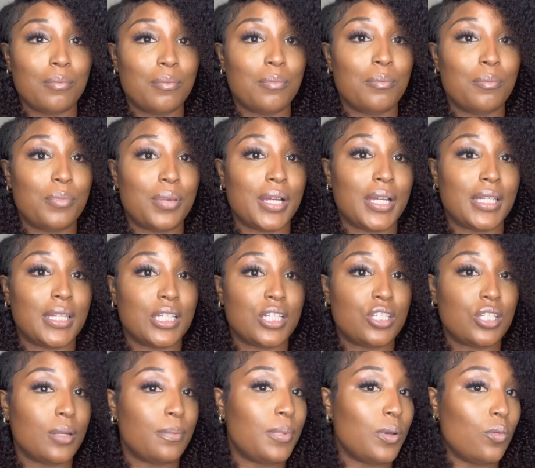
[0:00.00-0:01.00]
But the
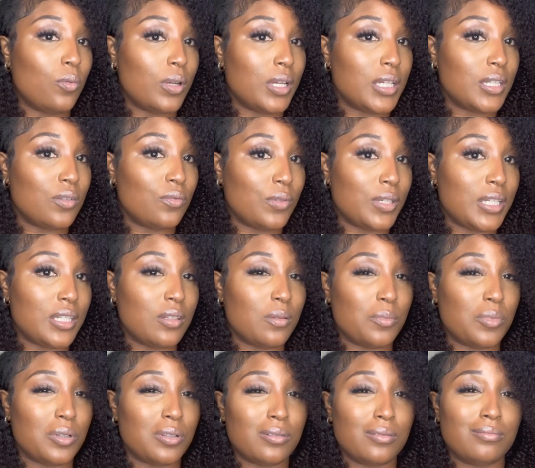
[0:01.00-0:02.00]
shipping was
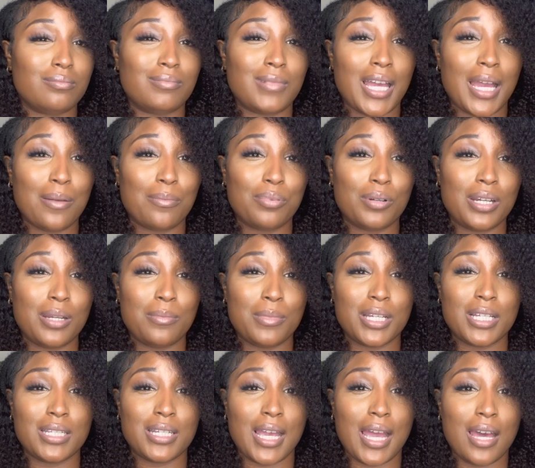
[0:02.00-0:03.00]
reasonable, not pretty
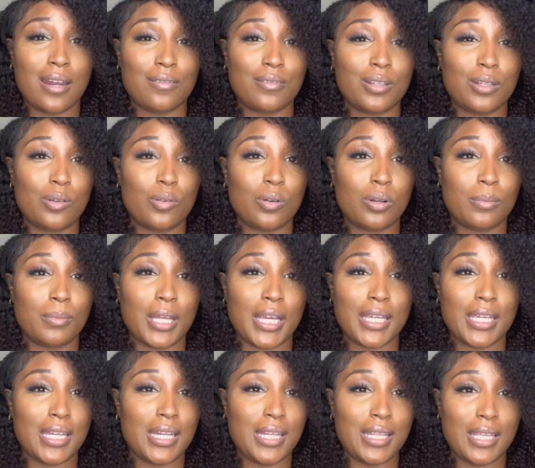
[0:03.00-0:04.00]
much out of the norm
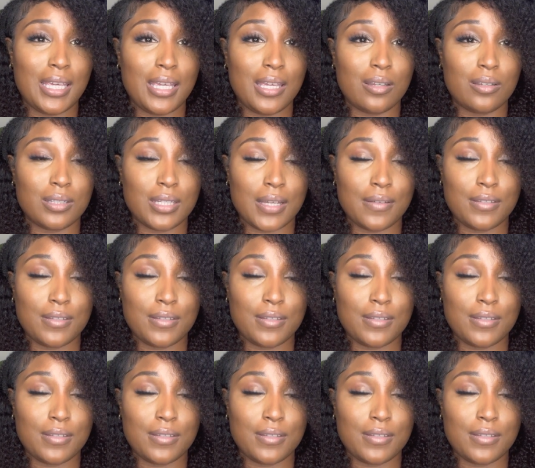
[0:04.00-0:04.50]
like anything else I've